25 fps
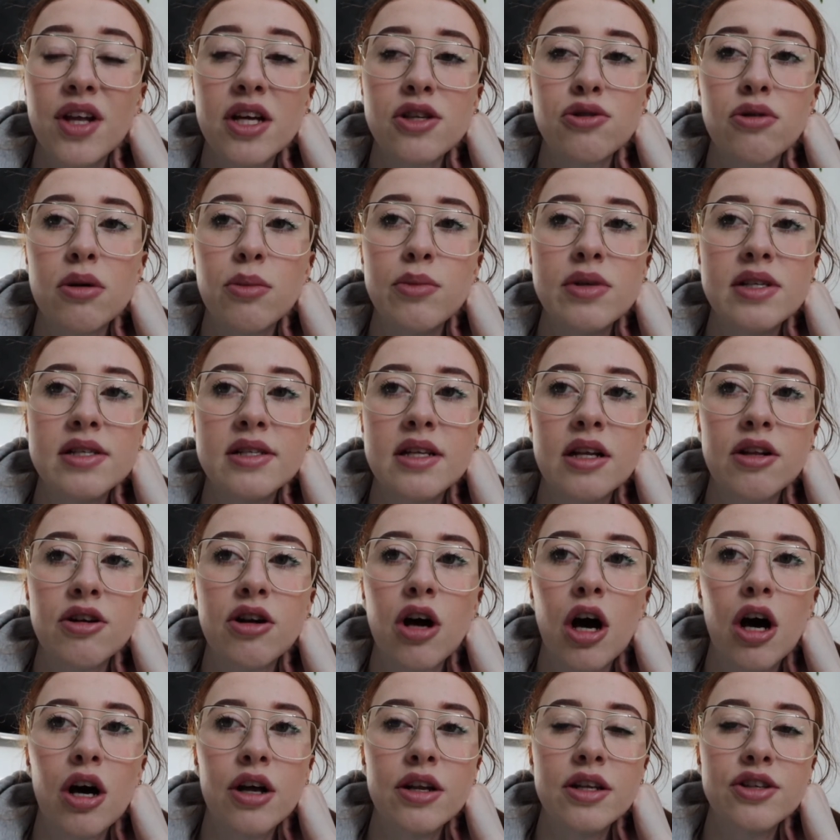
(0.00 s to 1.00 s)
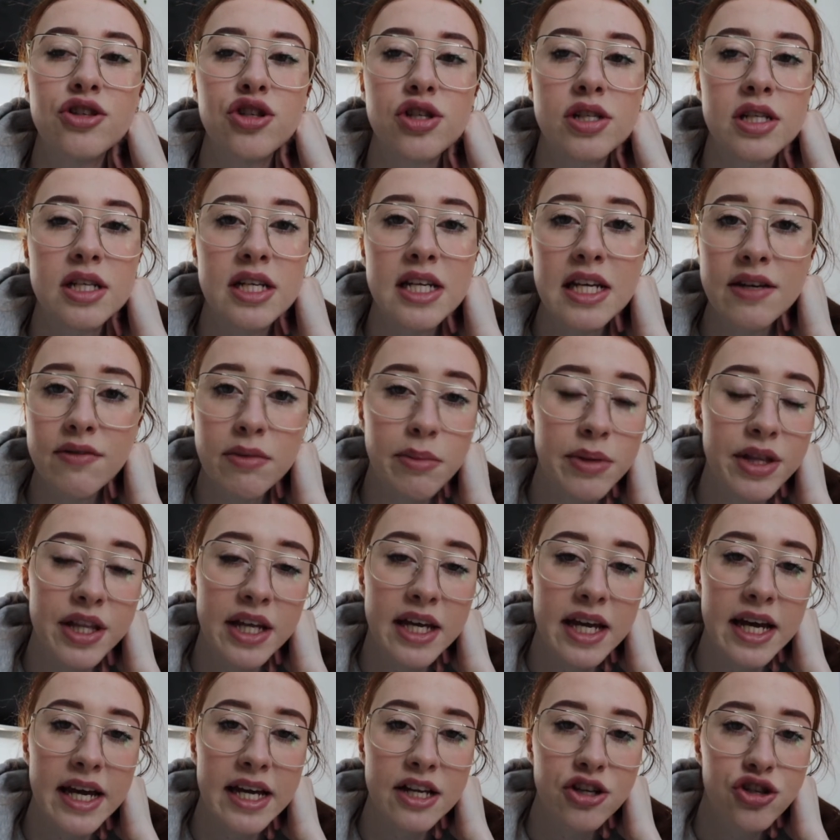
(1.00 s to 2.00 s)
That's why we still can't just leave him in
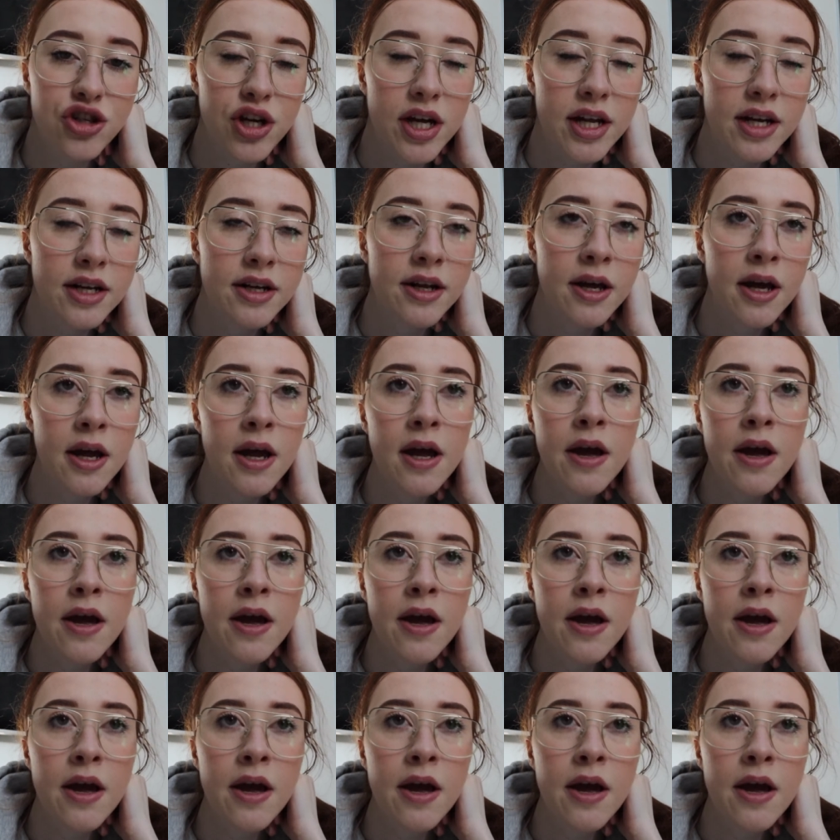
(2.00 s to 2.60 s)
the kitchen.